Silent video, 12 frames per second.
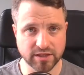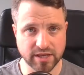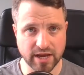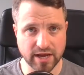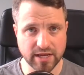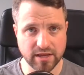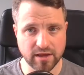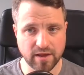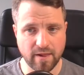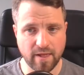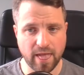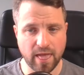today,
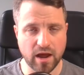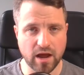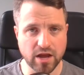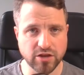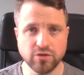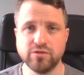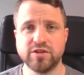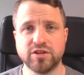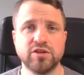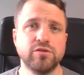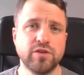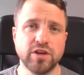uh, use the
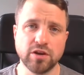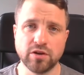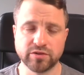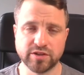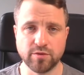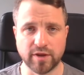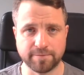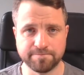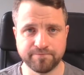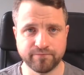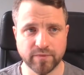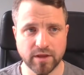two that you're not doing.
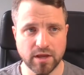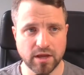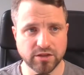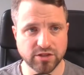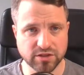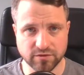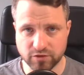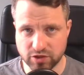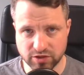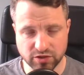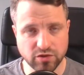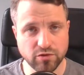Just
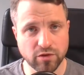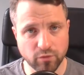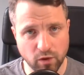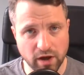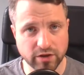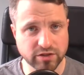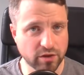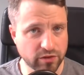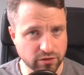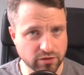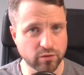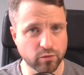just do the one
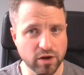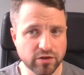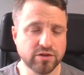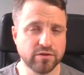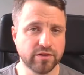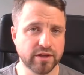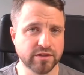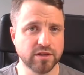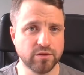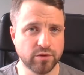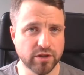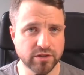done, do the one or two things
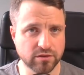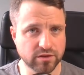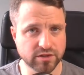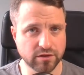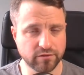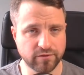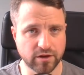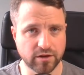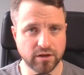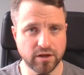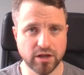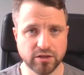that you weren't doing so
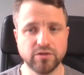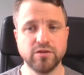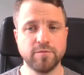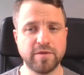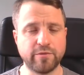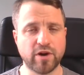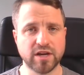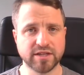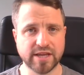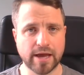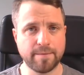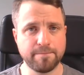far. Do the B1
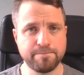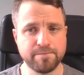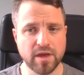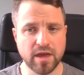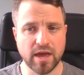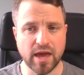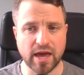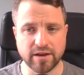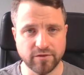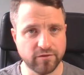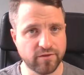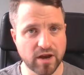exam, and
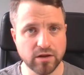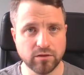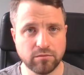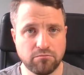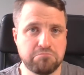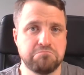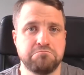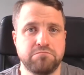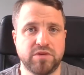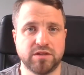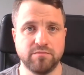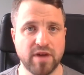if you fail,
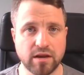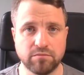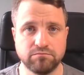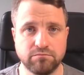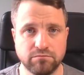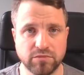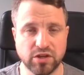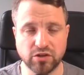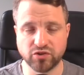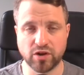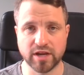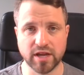doesn't matter you can
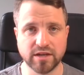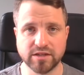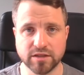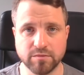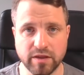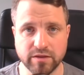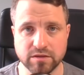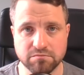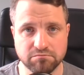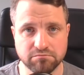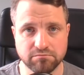try it again in six months